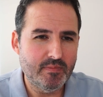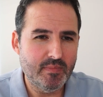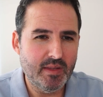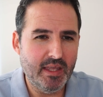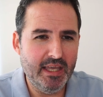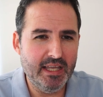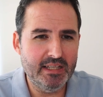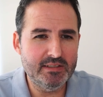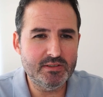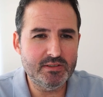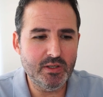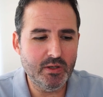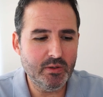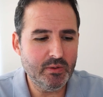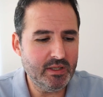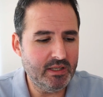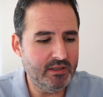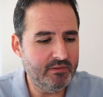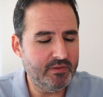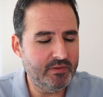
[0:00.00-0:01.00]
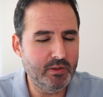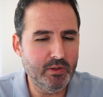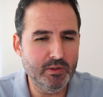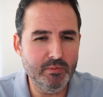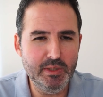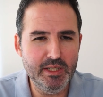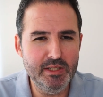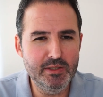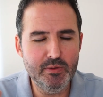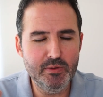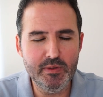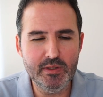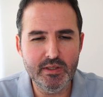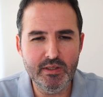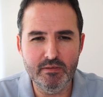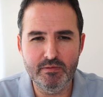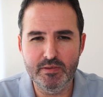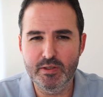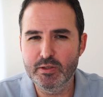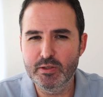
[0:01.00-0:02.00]
And so if you're
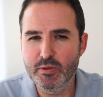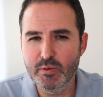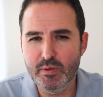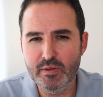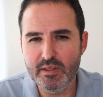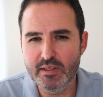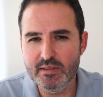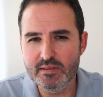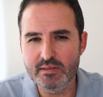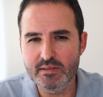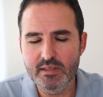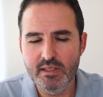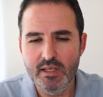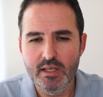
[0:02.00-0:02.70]
doing this